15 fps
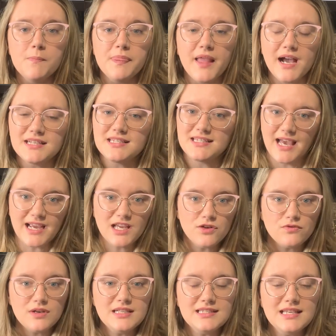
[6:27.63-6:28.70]
A second
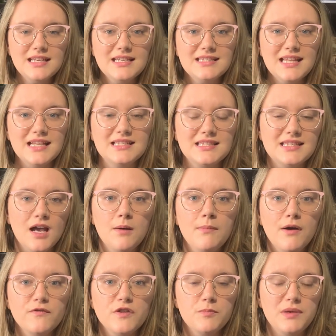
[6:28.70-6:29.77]
reason is that some
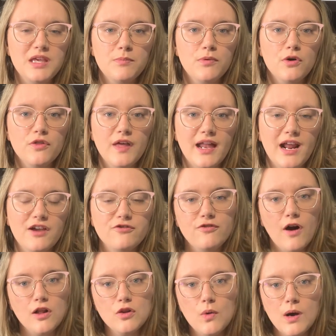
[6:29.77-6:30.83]
of the people that I
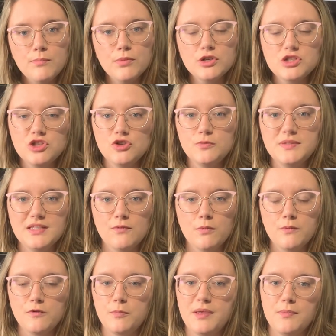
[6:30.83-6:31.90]
follow on BookTube, some
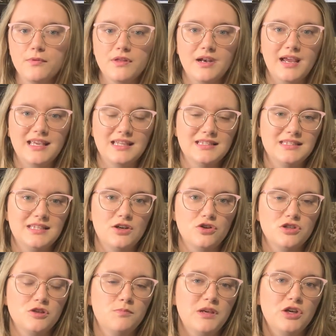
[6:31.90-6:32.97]
of the people that I consider
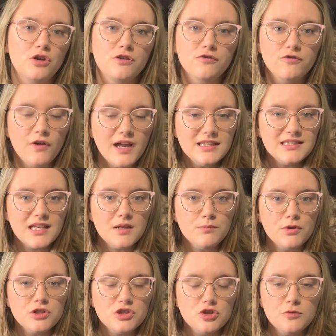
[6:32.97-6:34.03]
to be good friends on
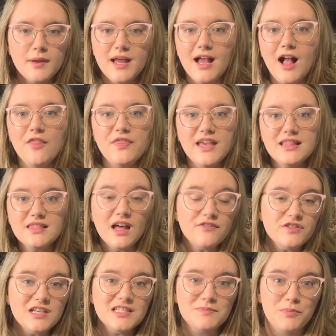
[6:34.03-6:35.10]
BookTube, they
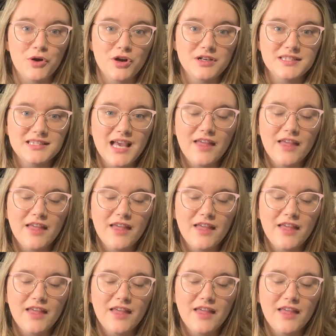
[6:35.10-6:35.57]
love these books.